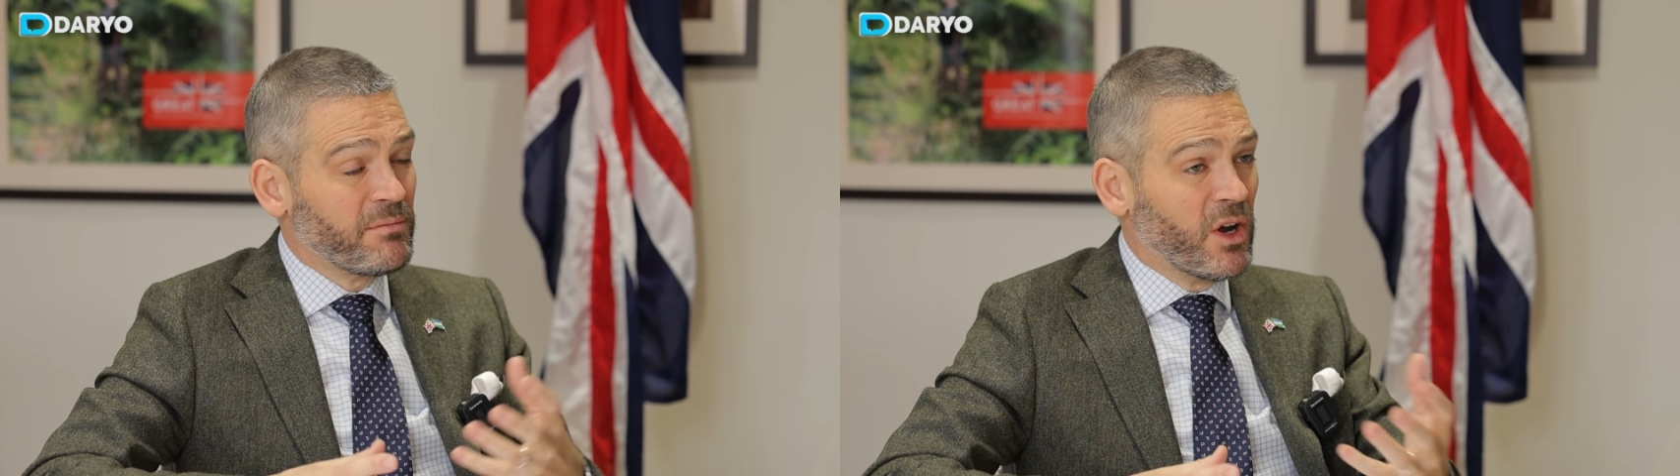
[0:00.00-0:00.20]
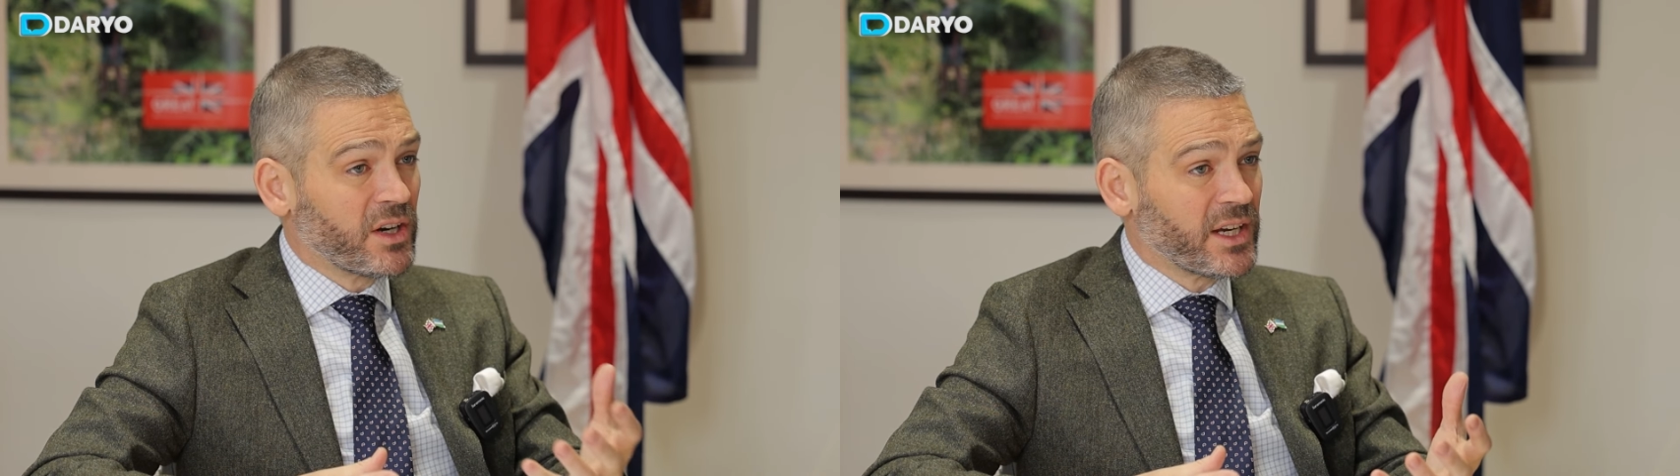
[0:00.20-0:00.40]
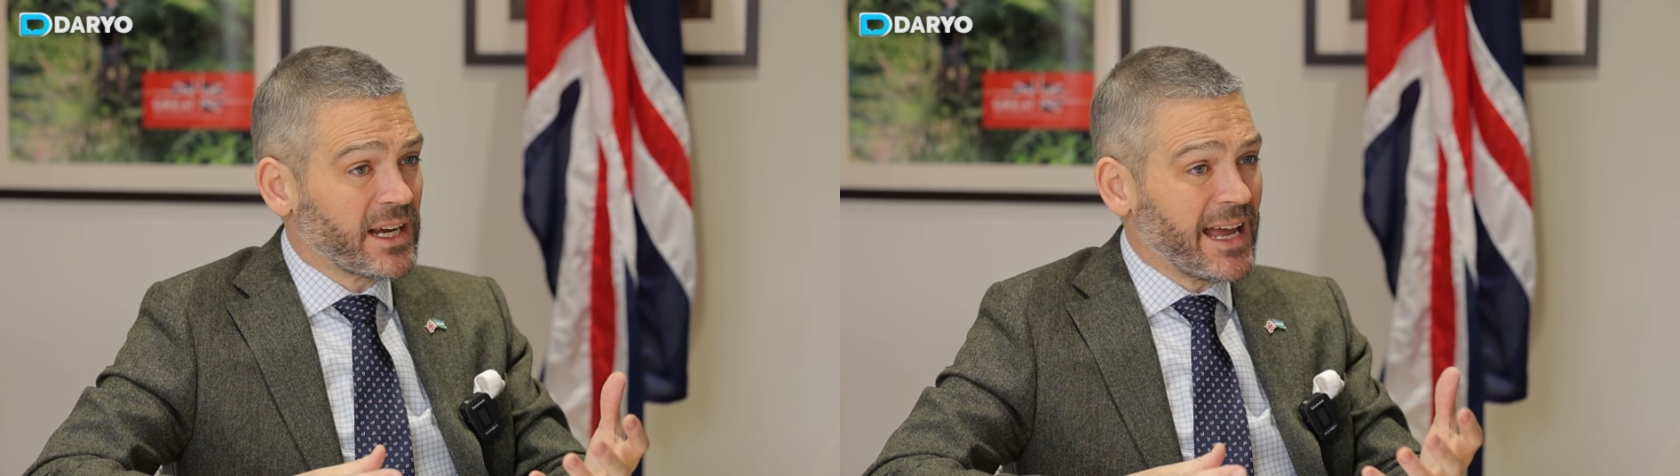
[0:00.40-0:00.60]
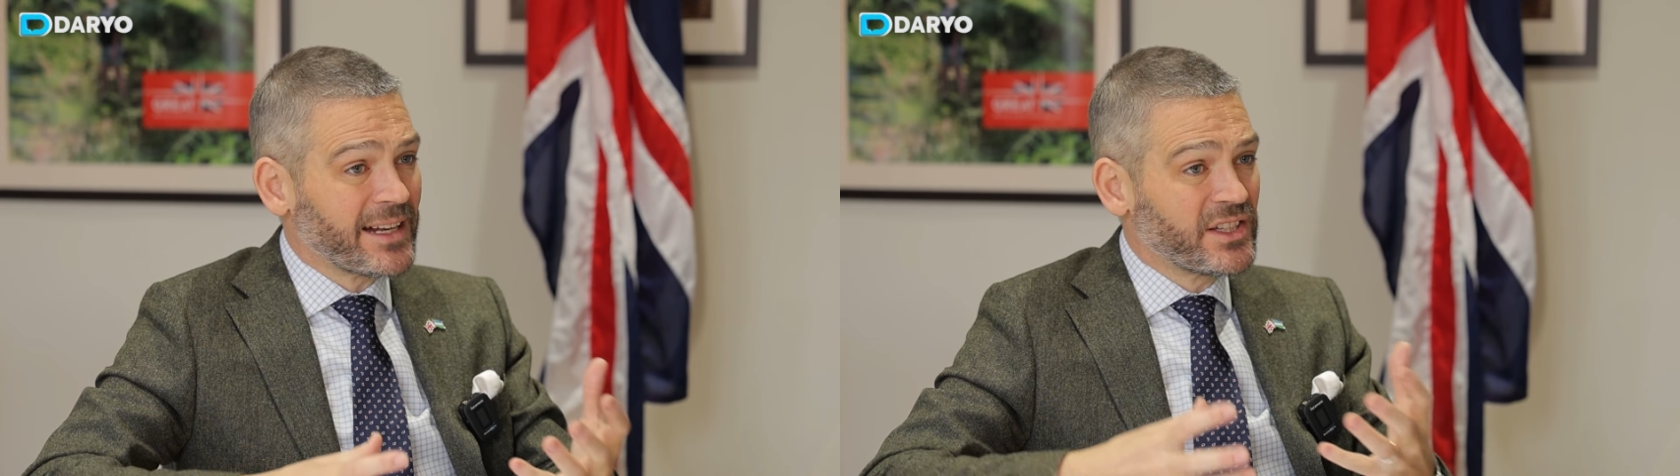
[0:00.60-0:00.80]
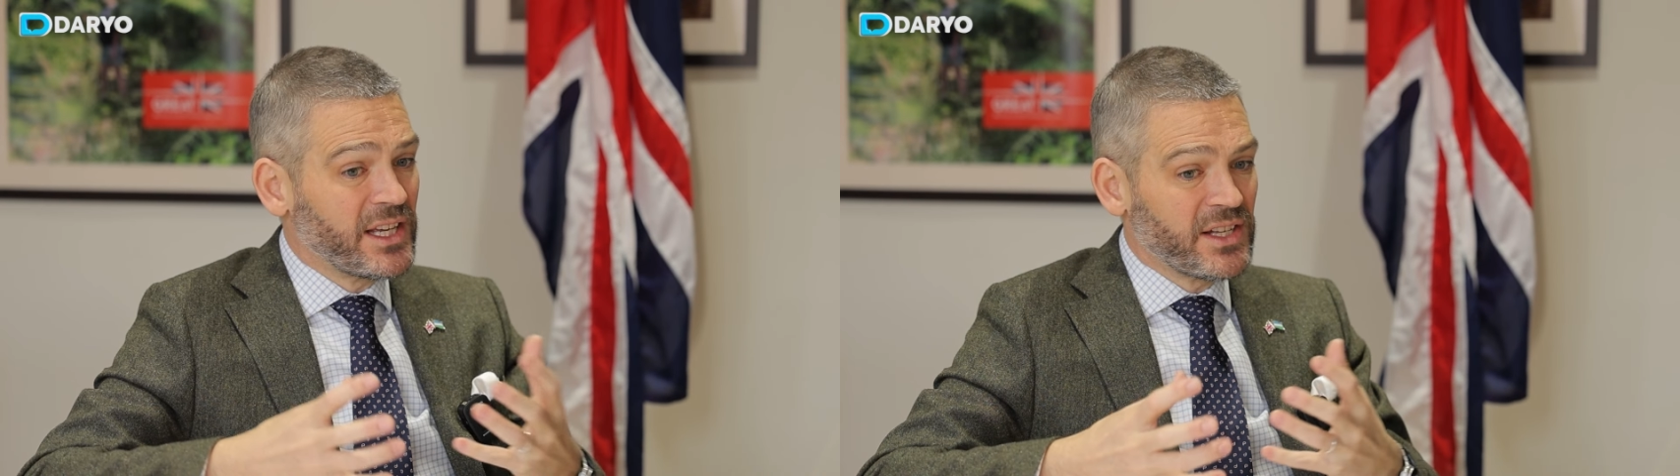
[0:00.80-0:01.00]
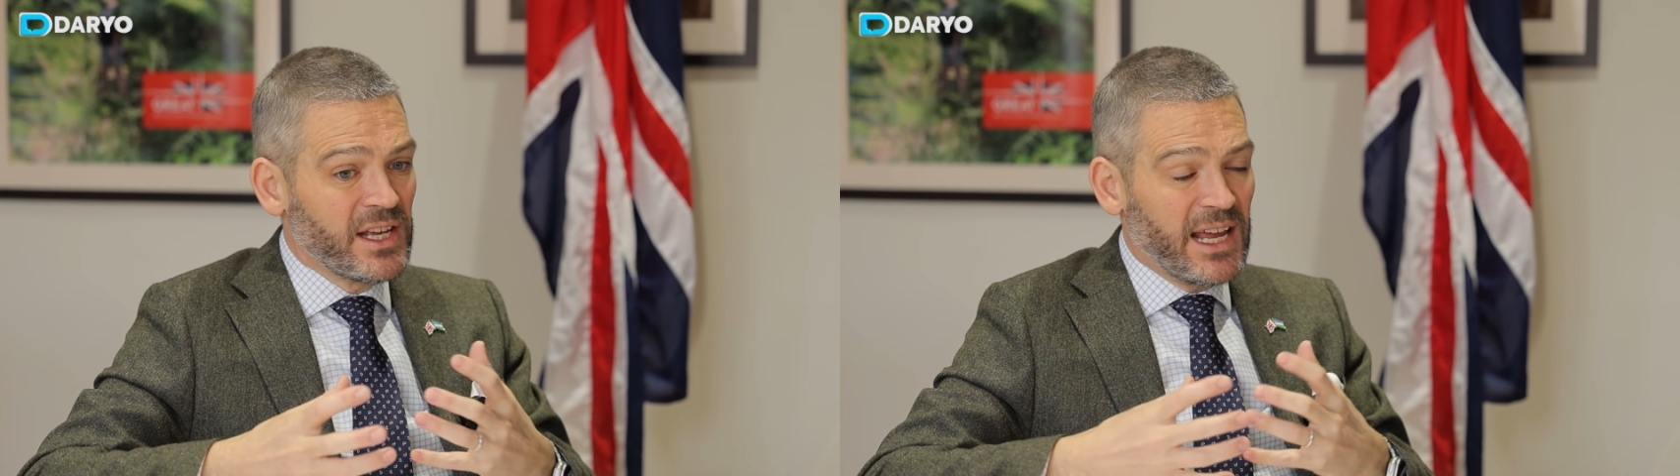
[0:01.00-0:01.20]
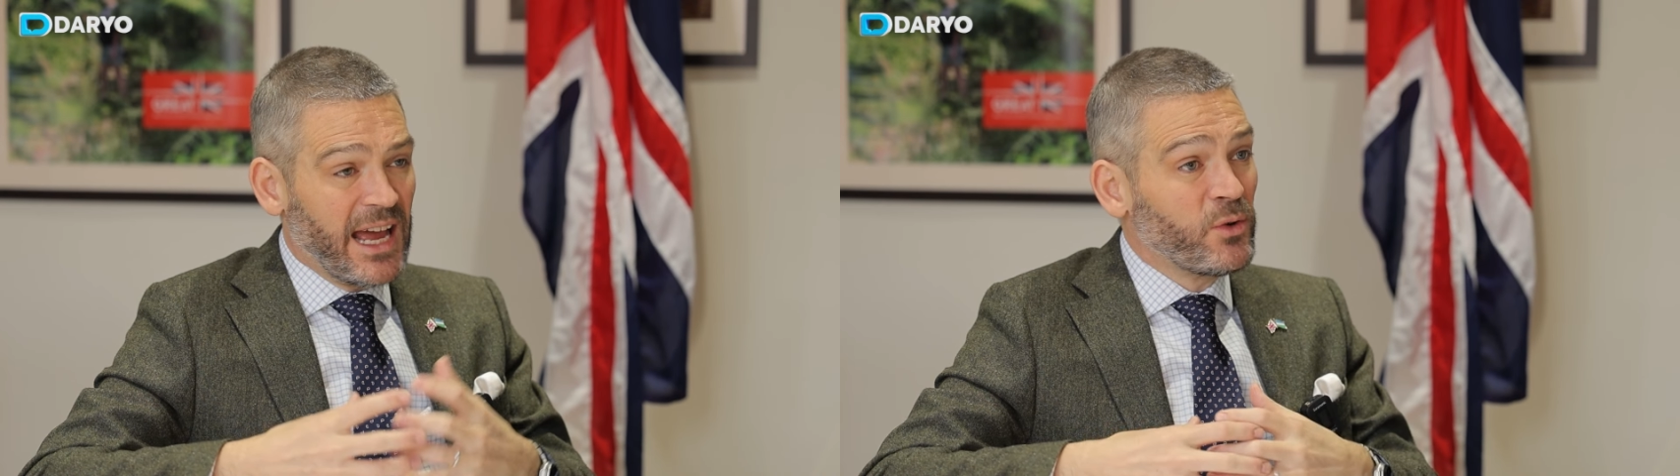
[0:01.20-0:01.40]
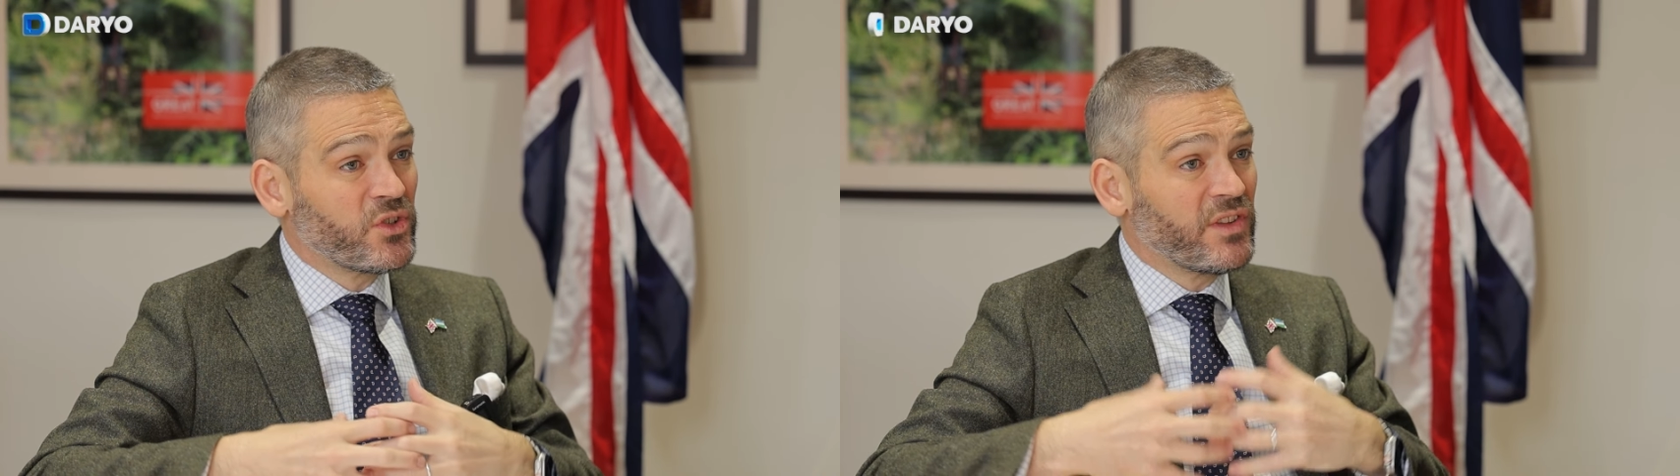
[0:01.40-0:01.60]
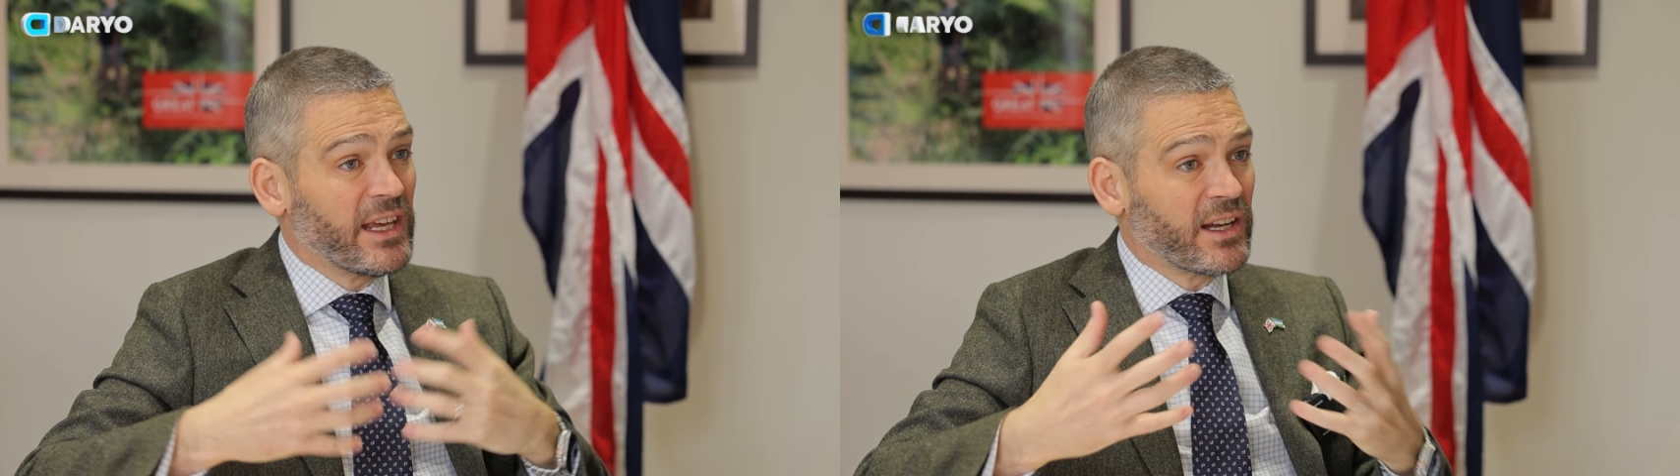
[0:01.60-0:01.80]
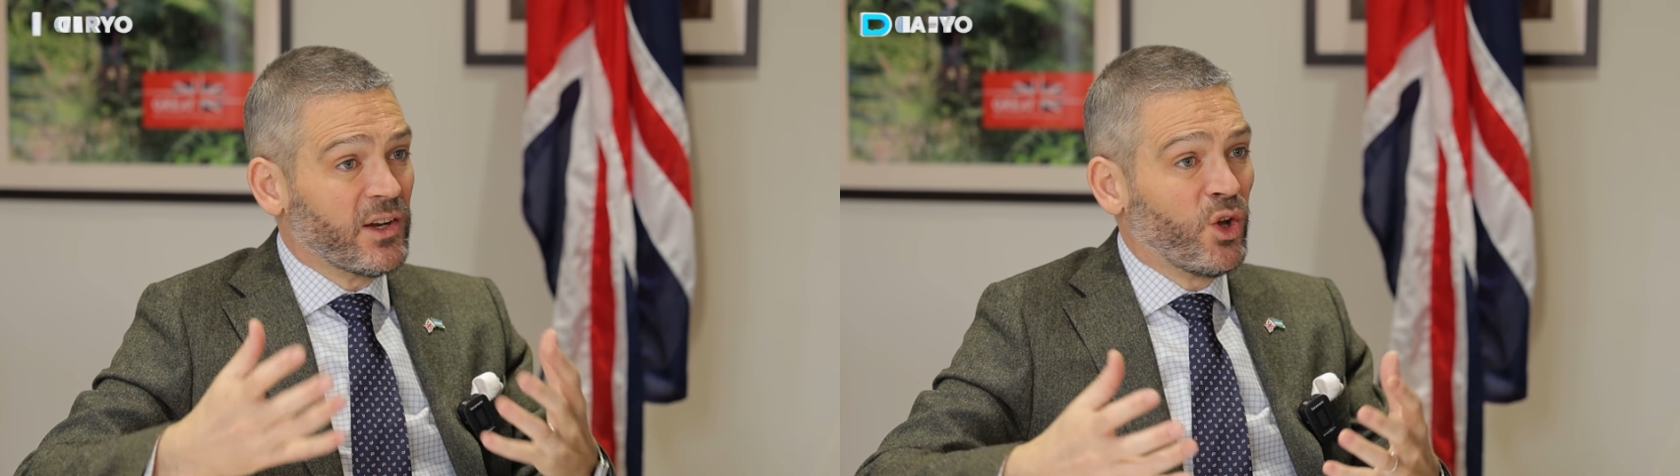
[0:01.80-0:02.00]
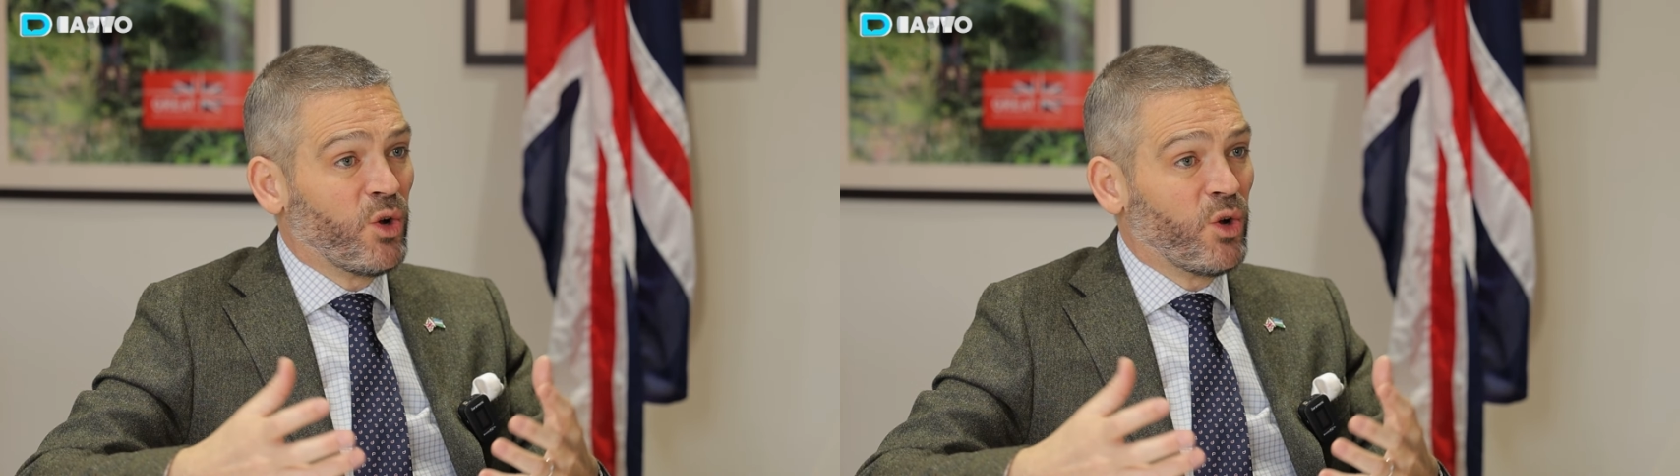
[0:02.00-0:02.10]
market access, and also they can